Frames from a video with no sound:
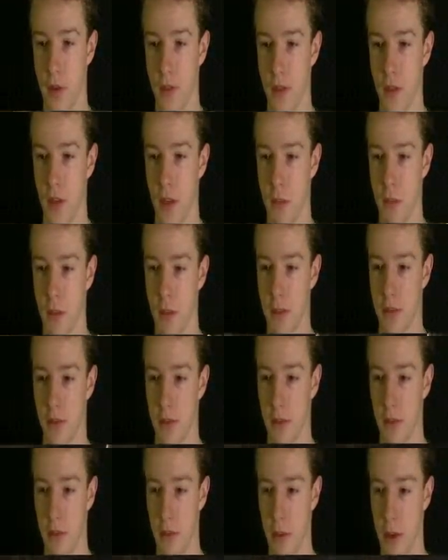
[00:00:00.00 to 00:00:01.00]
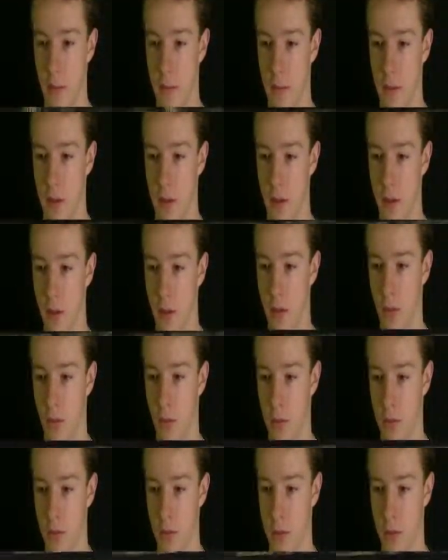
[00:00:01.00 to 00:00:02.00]
was lockpicks and crap.
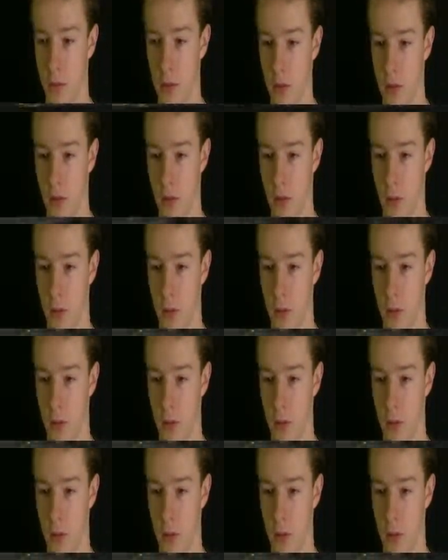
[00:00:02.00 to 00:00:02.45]
What's over here?